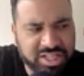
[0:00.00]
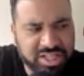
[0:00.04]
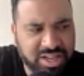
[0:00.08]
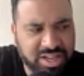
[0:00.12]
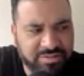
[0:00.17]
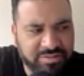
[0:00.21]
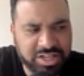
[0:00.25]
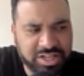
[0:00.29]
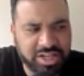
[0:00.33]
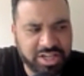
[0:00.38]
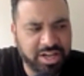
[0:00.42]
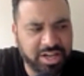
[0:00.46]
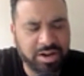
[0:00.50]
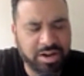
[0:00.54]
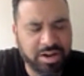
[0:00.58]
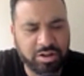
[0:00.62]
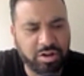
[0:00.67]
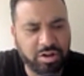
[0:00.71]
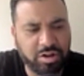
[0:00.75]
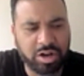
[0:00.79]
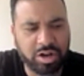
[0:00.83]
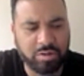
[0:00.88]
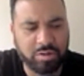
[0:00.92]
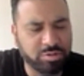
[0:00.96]
17
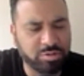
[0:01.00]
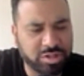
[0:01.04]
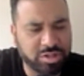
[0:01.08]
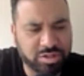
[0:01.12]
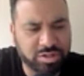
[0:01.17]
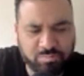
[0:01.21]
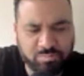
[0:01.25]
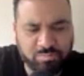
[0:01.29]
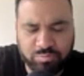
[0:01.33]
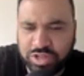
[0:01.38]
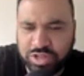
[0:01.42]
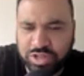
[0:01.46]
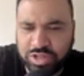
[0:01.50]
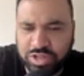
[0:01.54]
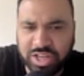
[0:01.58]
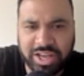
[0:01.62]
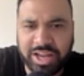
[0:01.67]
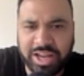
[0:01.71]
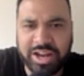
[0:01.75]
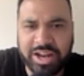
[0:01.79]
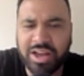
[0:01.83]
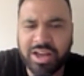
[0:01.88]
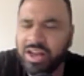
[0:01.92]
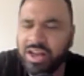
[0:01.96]
and I was
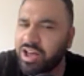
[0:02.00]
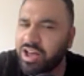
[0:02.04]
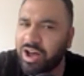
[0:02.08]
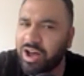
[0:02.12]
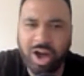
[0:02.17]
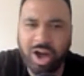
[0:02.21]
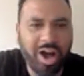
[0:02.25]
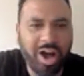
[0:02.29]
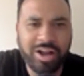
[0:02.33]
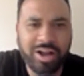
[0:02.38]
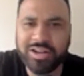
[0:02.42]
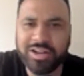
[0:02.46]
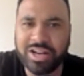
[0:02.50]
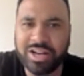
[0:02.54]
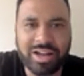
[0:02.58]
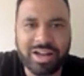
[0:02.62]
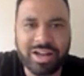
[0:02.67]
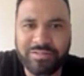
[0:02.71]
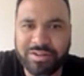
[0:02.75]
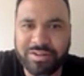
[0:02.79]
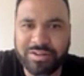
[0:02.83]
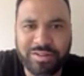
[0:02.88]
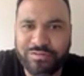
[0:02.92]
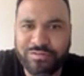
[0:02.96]
singing, I didn't
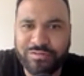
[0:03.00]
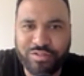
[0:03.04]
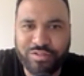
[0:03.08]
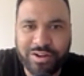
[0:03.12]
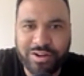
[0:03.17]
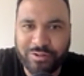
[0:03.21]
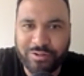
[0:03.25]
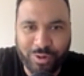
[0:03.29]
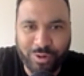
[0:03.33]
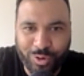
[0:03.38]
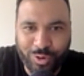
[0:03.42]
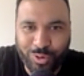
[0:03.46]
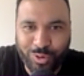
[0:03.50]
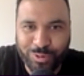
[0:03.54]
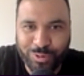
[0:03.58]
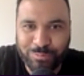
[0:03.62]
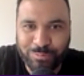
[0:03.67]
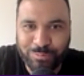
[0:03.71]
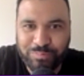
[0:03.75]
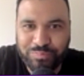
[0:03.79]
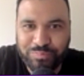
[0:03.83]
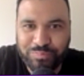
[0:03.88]
have any fear at all.